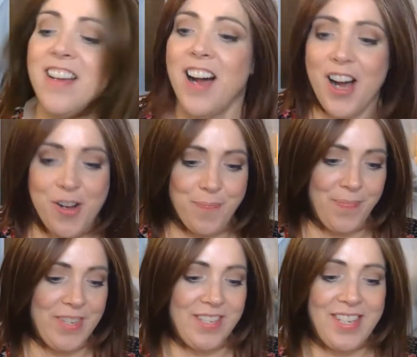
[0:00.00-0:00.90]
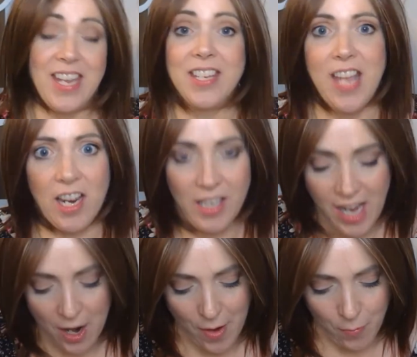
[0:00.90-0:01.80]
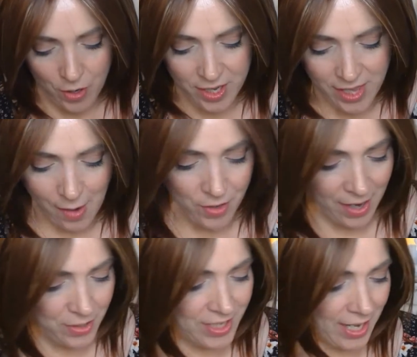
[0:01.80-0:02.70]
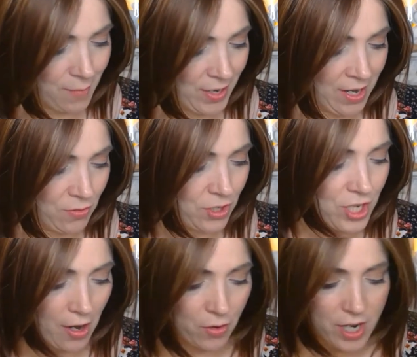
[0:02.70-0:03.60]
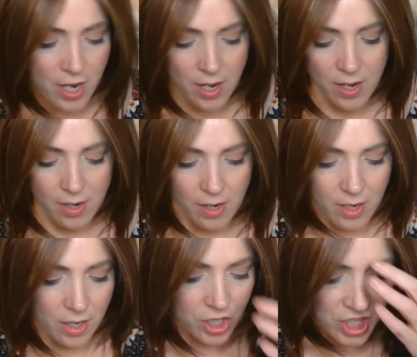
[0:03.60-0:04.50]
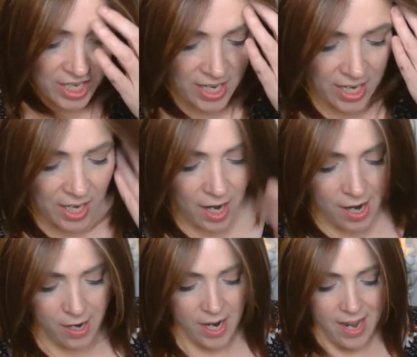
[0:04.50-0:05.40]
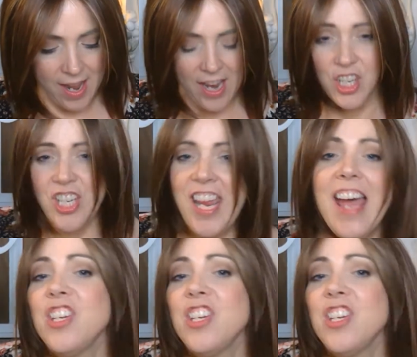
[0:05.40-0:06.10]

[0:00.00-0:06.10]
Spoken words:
to see exactly how I worded that when I was taking my notes. So she has